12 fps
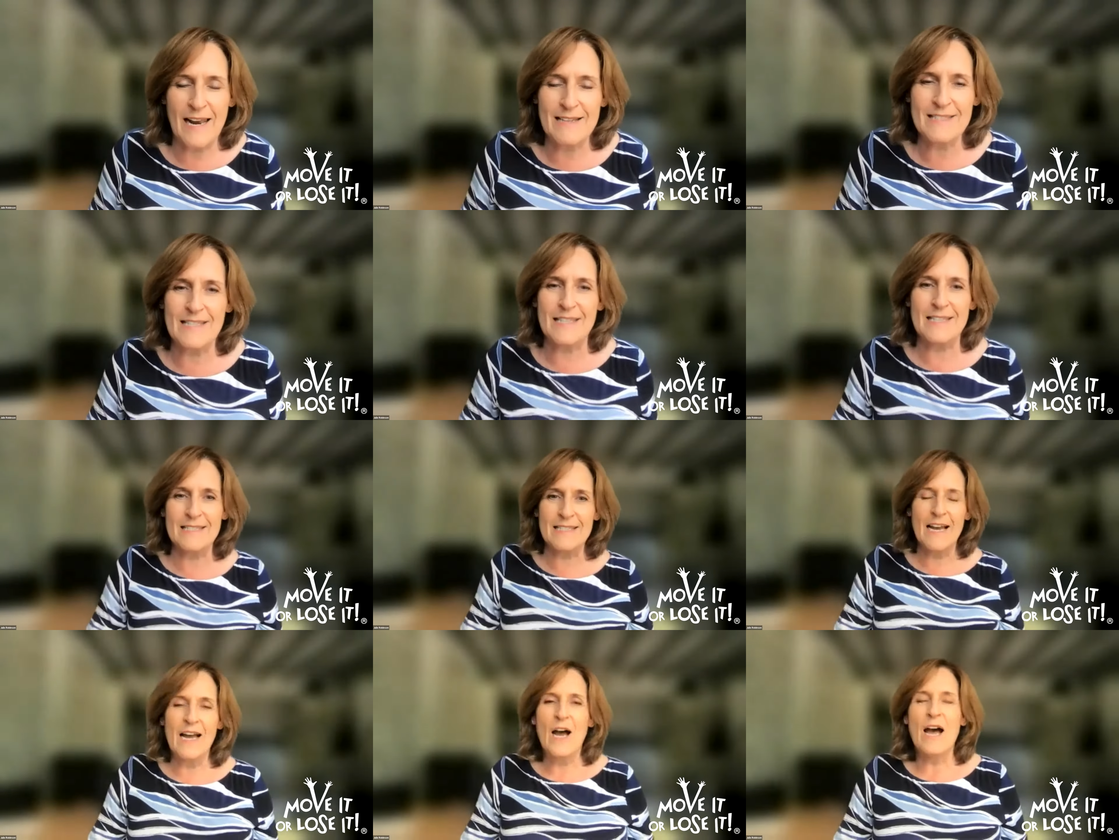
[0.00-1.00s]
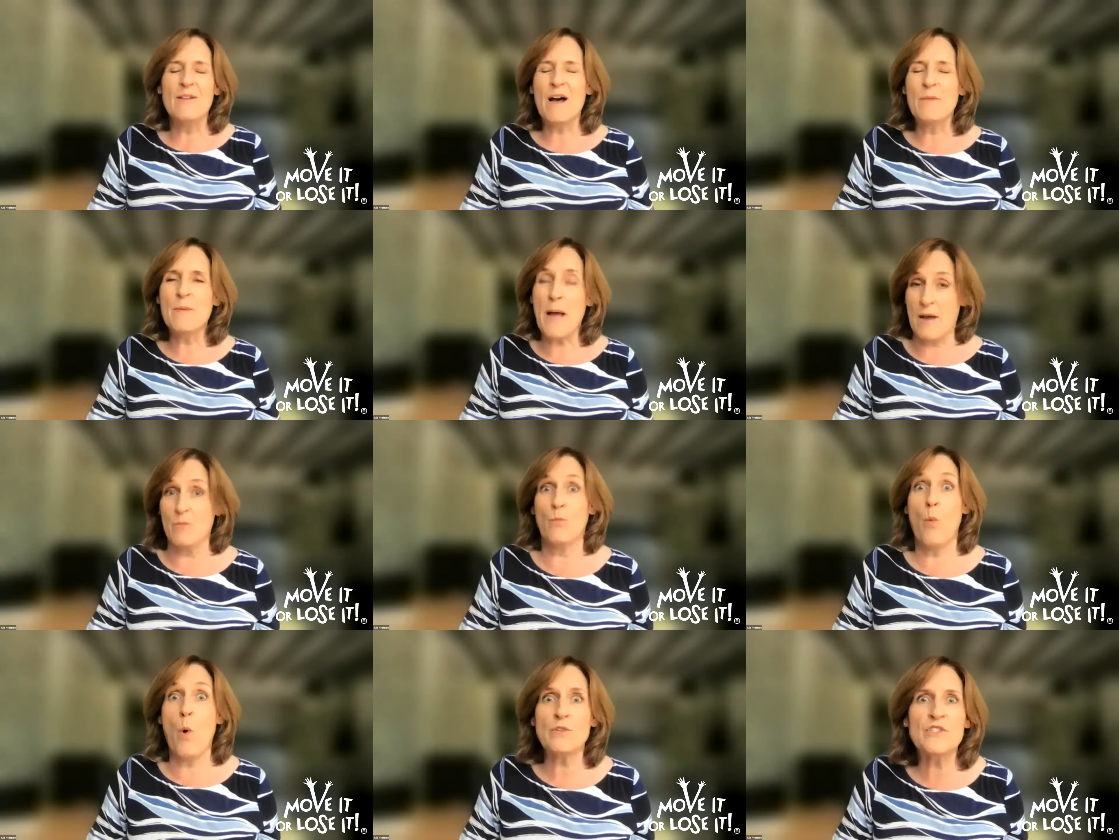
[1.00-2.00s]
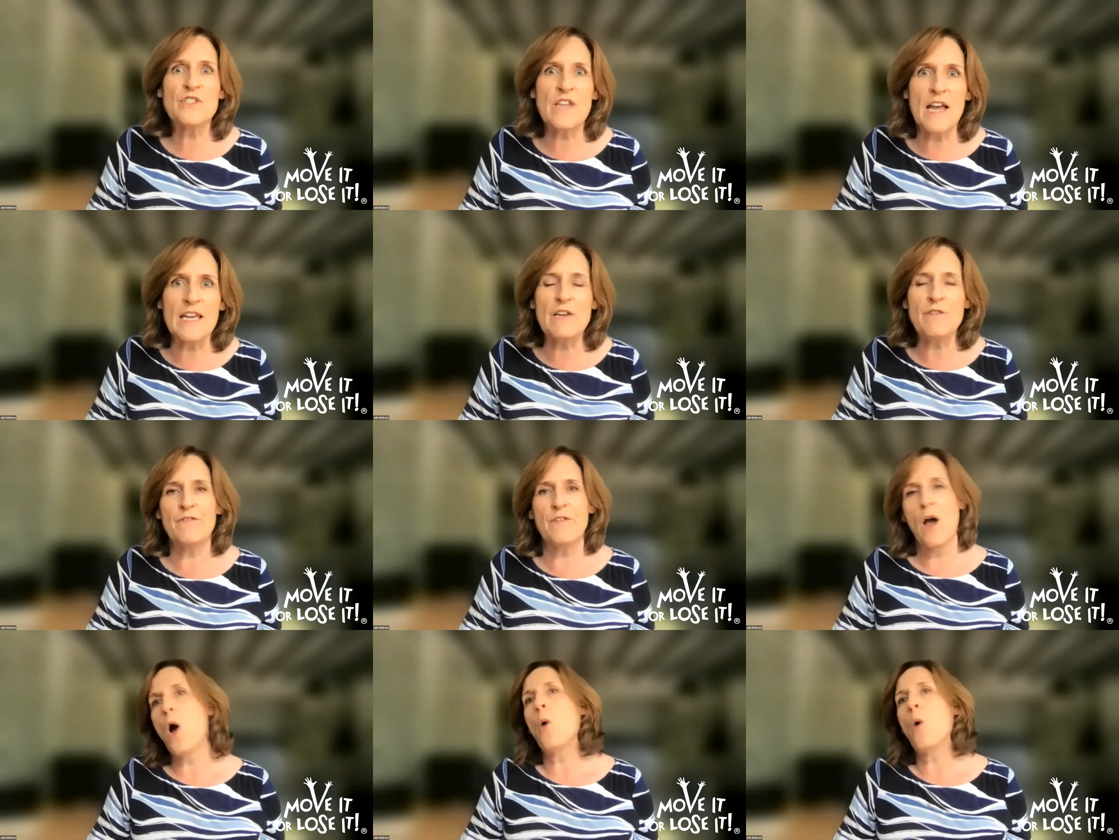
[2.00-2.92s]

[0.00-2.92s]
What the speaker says: classes about what's safe.